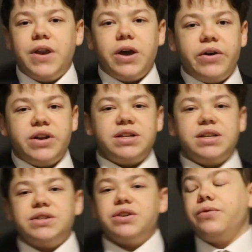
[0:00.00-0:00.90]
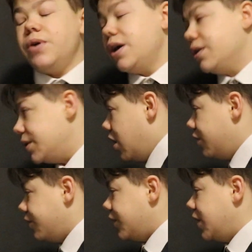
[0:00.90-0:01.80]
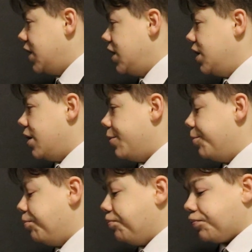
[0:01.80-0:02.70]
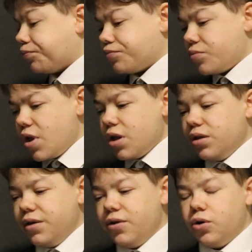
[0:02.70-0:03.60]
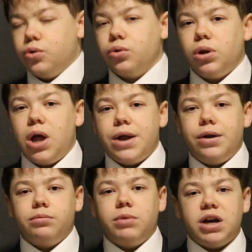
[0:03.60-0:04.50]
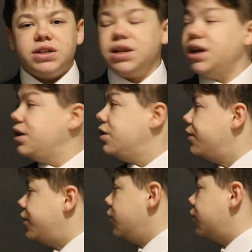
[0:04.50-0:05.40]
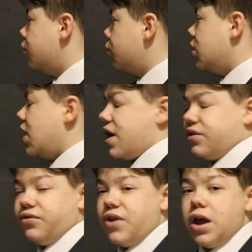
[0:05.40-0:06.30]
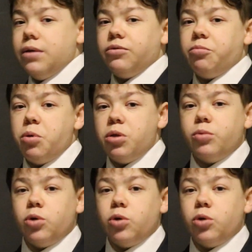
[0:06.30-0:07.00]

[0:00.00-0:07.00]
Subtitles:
video editing software. Hopefully they all line up nicely. You've used all the last frames, put them